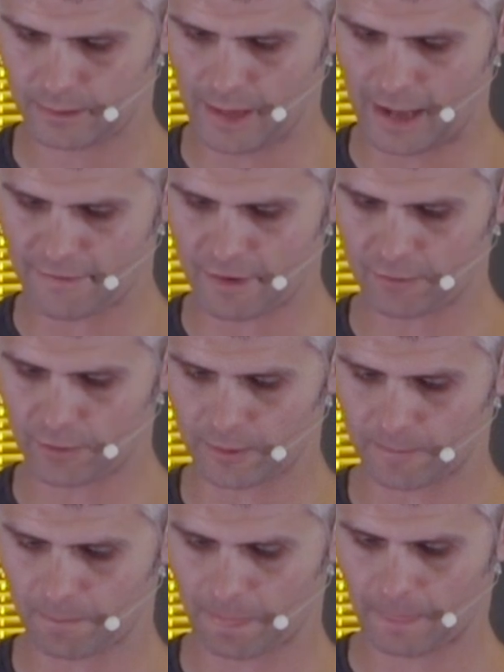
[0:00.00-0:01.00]
Have you
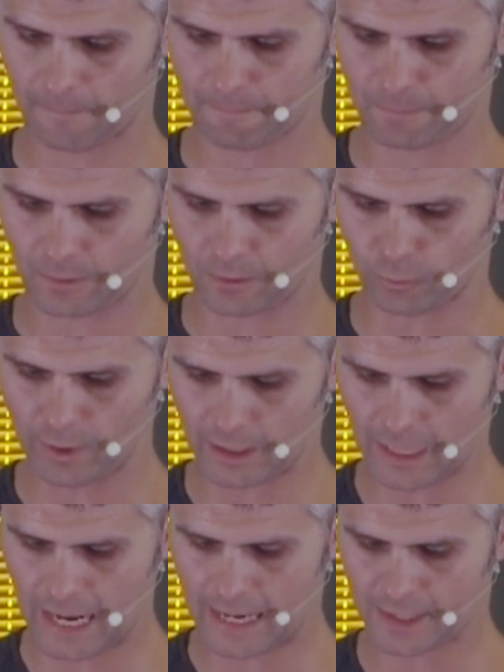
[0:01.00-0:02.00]
ever
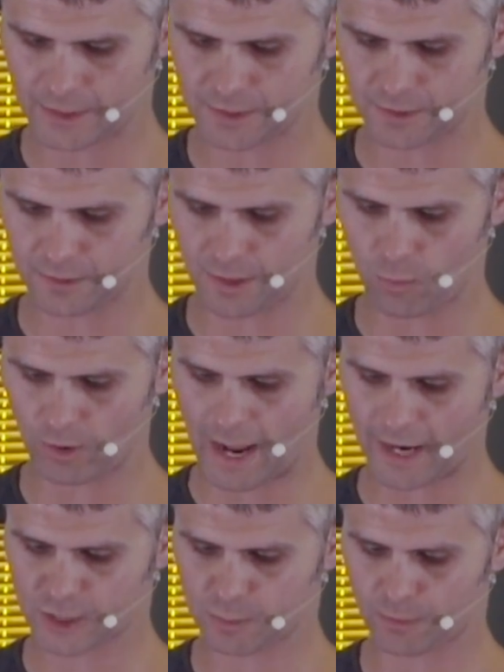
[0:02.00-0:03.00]
realized that we're
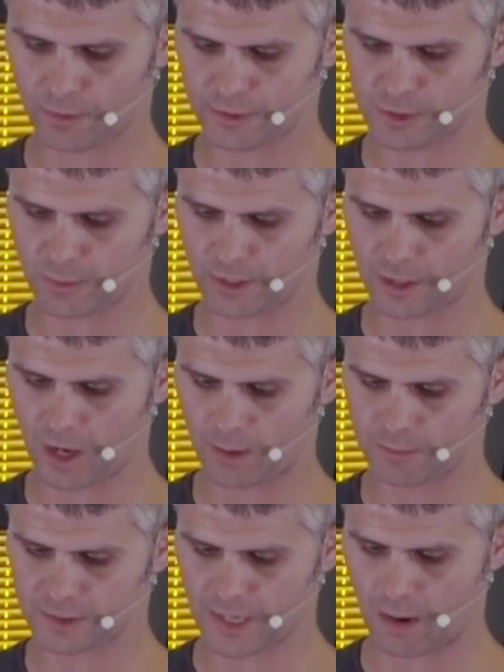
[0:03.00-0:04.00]
experts when it
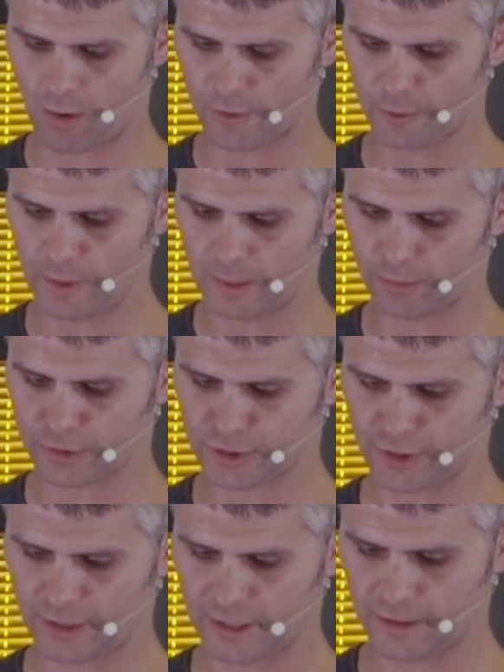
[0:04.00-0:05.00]
comes to how other people
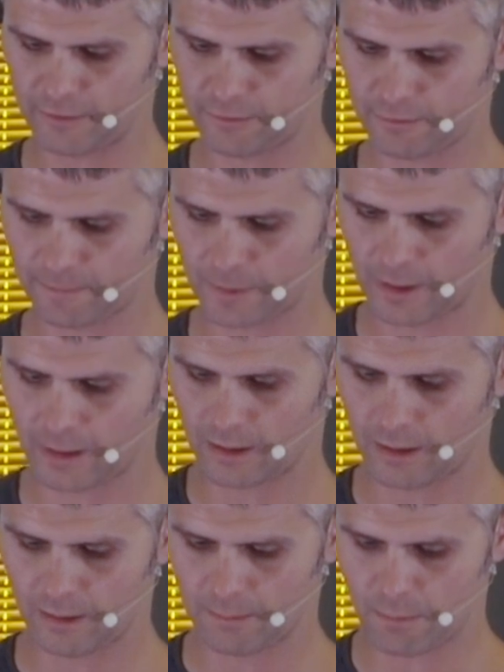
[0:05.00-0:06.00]
should live,
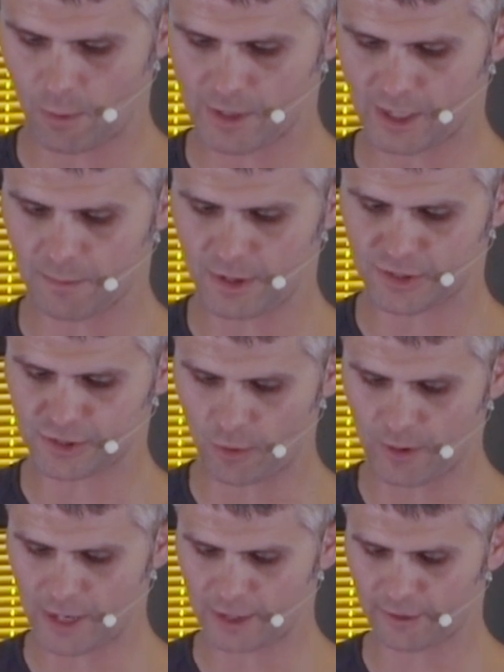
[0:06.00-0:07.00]
but we can be
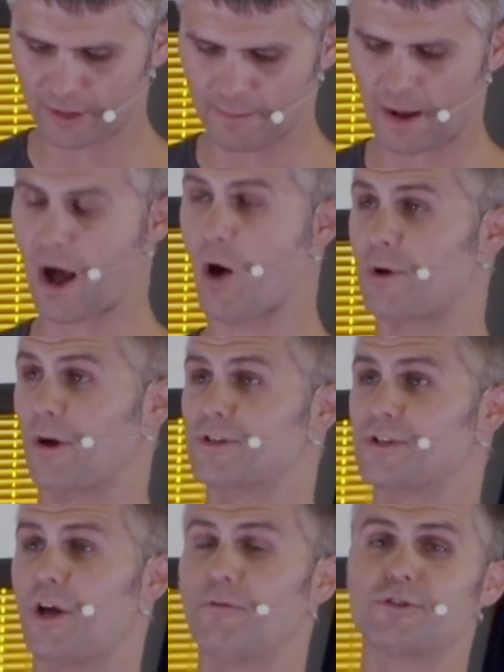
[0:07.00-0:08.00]
so ignorant about how we
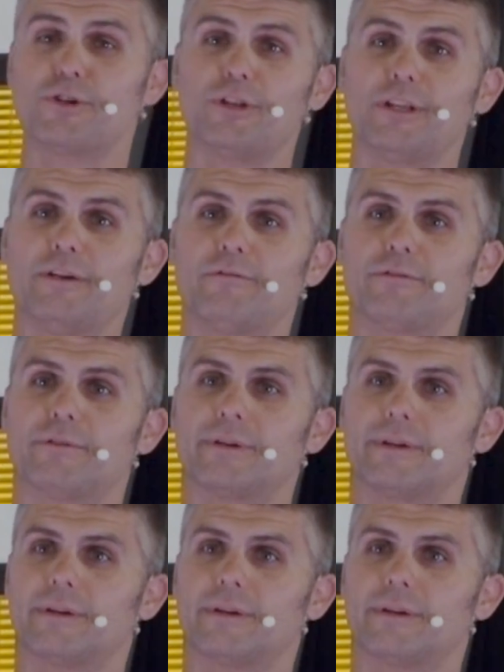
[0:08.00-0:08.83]
ourselves should live?